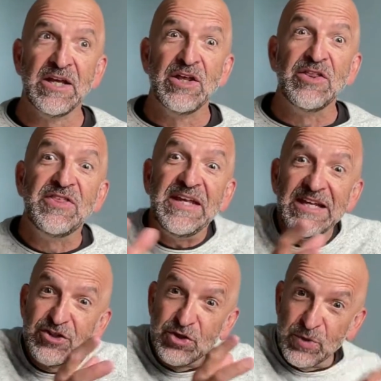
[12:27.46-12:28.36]
the
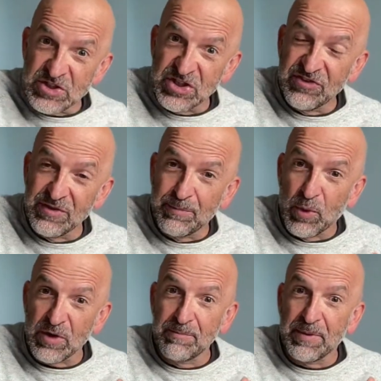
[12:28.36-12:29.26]
intuition's
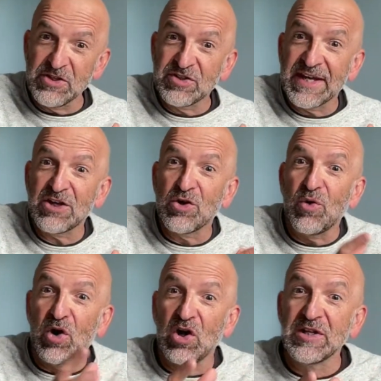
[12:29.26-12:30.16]
important, but you can't go
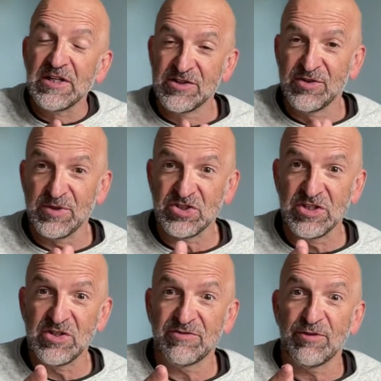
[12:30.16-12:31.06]
all in intuition.
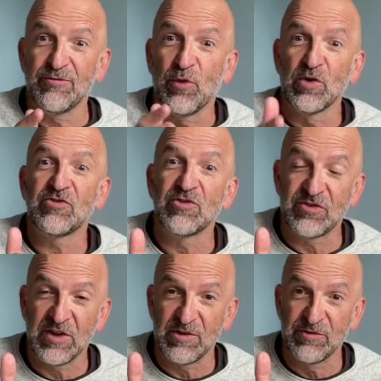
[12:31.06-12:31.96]
You have to force
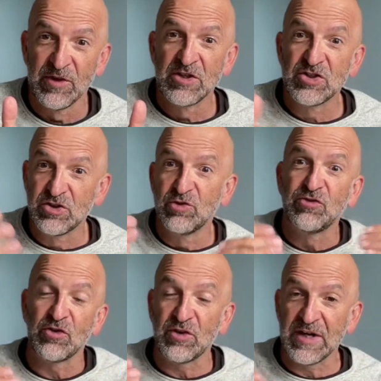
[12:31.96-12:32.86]
yourself to do
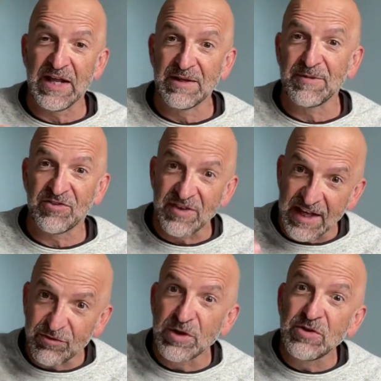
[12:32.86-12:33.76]
certain elements. And
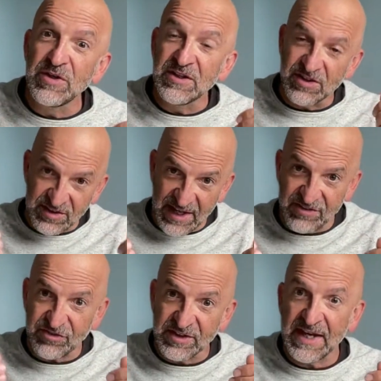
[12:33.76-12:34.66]
that's where you need to
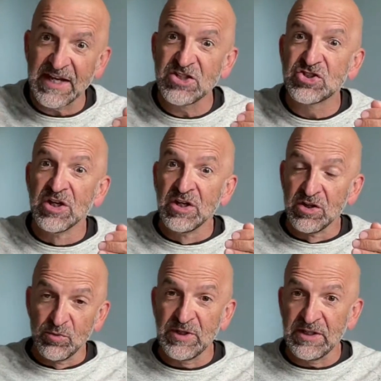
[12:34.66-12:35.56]
test, gauge,
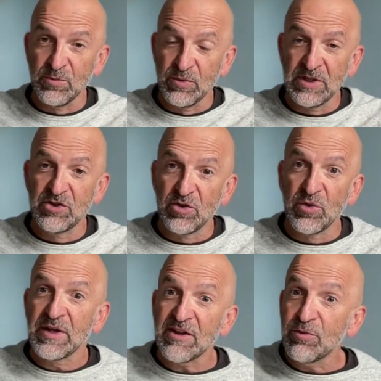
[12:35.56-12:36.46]
redo.
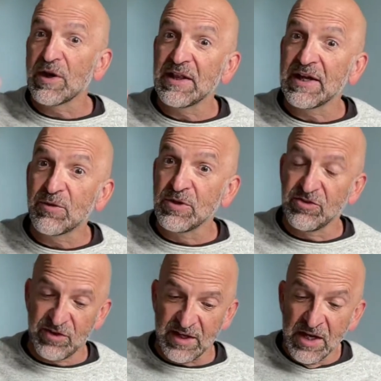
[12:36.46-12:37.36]
And that's what I like what you
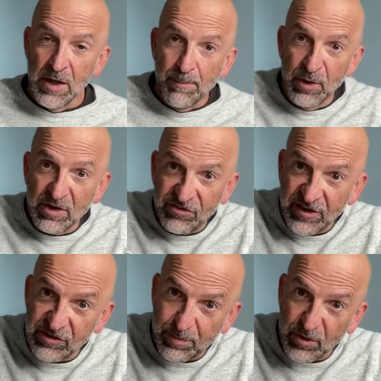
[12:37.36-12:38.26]
said. Put a
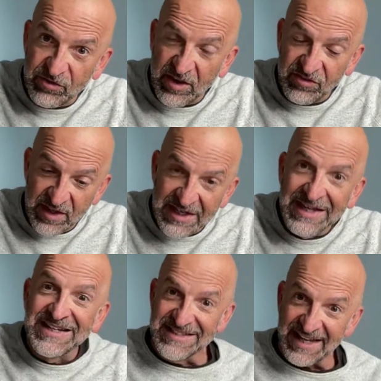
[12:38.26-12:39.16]
sales process in,
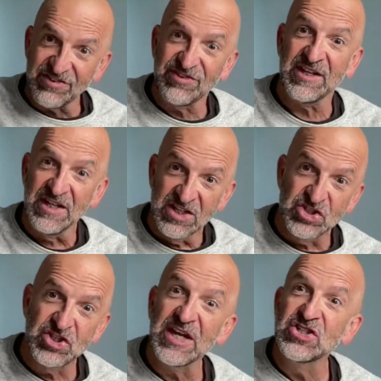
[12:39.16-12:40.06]
test it,
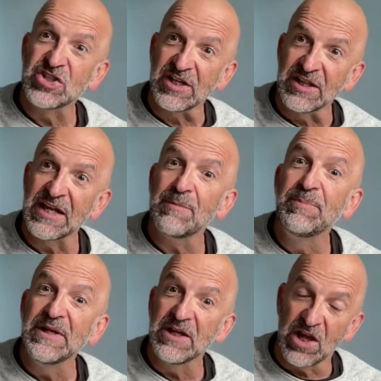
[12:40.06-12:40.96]
change it, let it
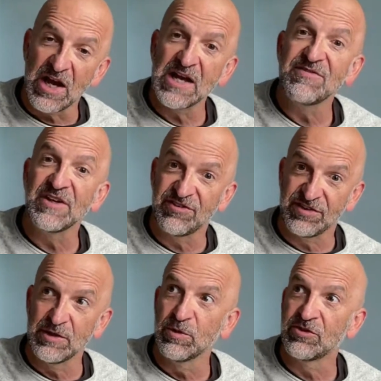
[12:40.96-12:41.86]
be alive and
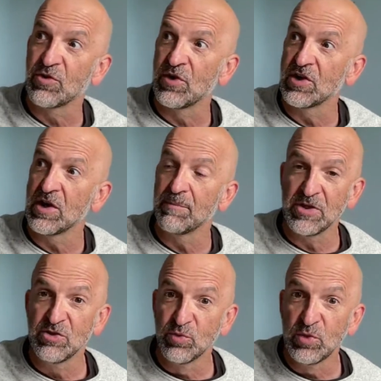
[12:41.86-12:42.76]
see what's going on. But
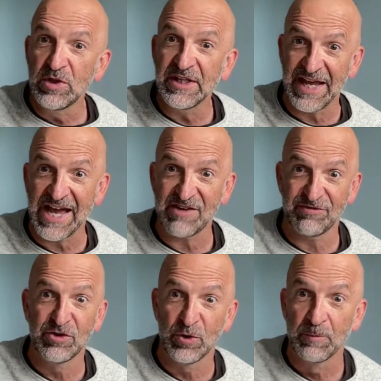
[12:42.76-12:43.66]
you really have
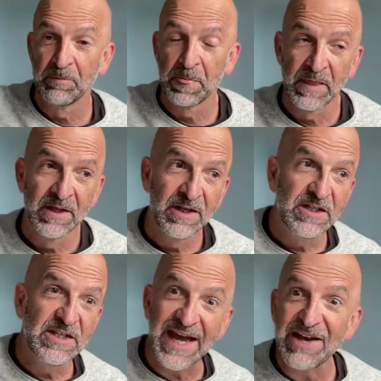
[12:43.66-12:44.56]
to
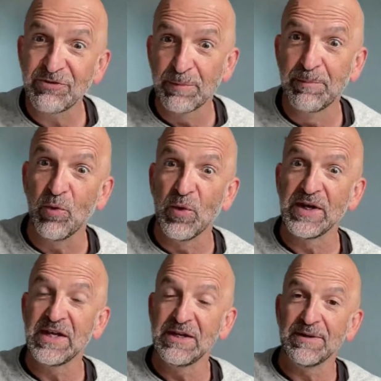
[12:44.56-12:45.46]
put one
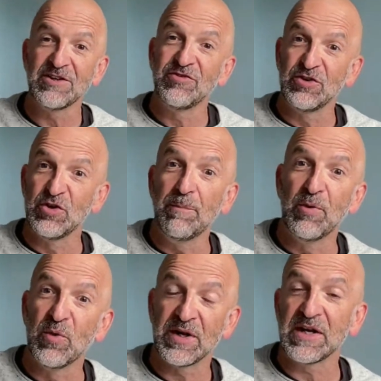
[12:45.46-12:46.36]
in, because if you don't
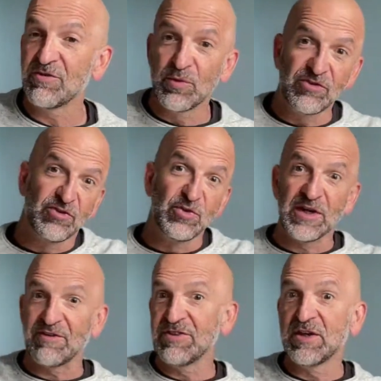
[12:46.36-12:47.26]
put one in, everyone's doing
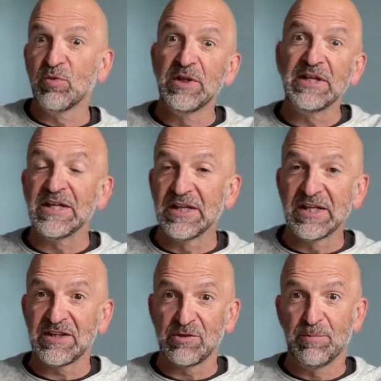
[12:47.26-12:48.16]
everything
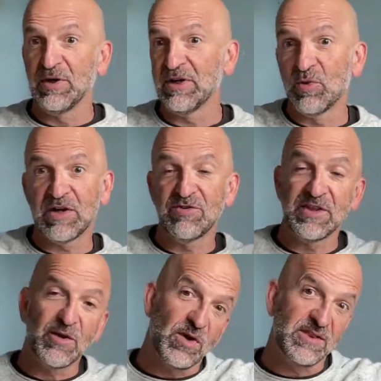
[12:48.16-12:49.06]
willy-nilly and they're putting whatever
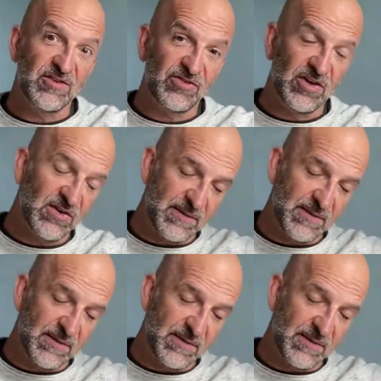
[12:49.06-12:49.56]
they want in the CRM. Yeah.